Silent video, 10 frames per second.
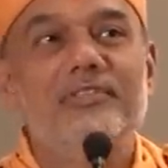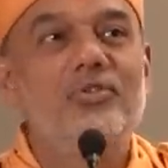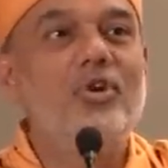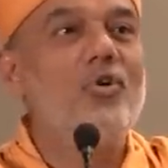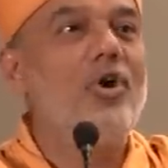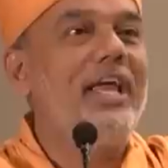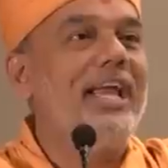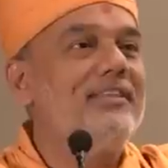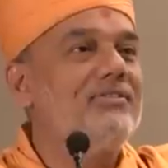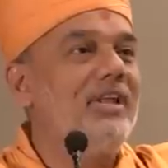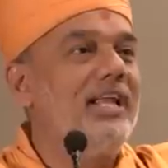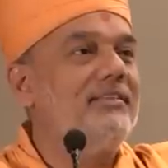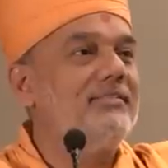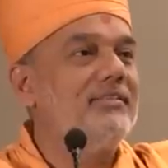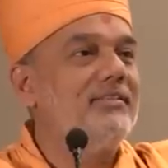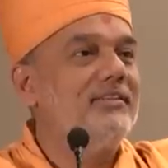Not all hands raised.